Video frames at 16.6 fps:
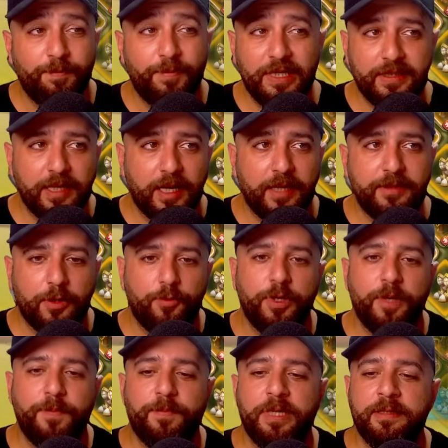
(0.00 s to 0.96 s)
Besides
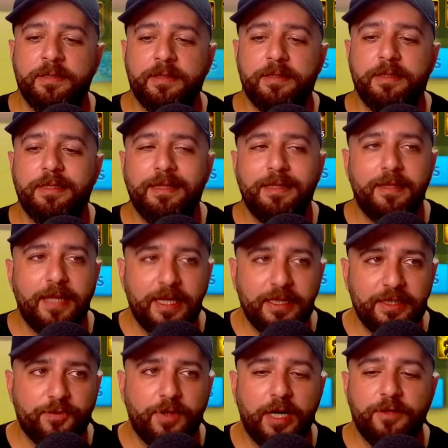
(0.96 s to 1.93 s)
equipment,
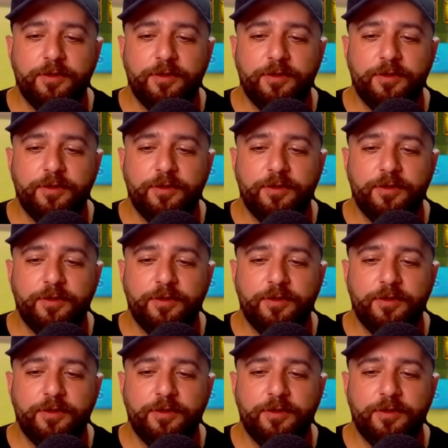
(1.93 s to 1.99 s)
let's try